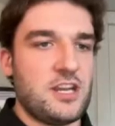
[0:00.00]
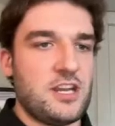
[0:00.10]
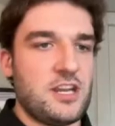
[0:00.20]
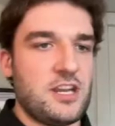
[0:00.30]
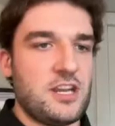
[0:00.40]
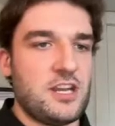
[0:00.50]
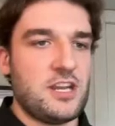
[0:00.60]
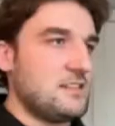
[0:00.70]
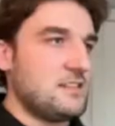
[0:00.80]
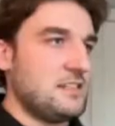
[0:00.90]
we actually
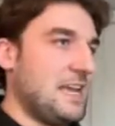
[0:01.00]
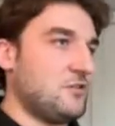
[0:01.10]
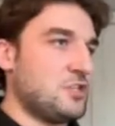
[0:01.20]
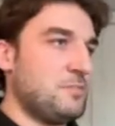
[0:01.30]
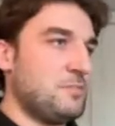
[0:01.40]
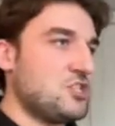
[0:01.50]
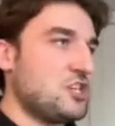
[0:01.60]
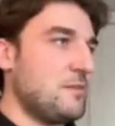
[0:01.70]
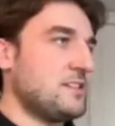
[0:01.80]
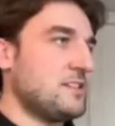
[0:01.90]
easily handle split
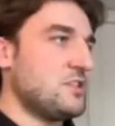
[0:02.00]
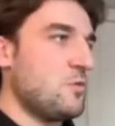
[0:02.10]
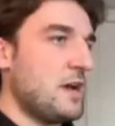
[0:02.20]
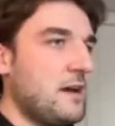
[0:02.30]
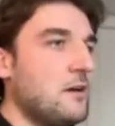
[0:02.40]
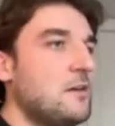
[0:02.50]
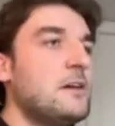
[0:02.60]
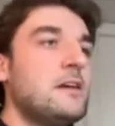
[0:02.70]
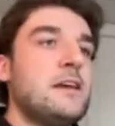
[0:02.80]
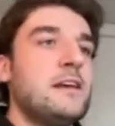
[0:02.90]
shipments as well.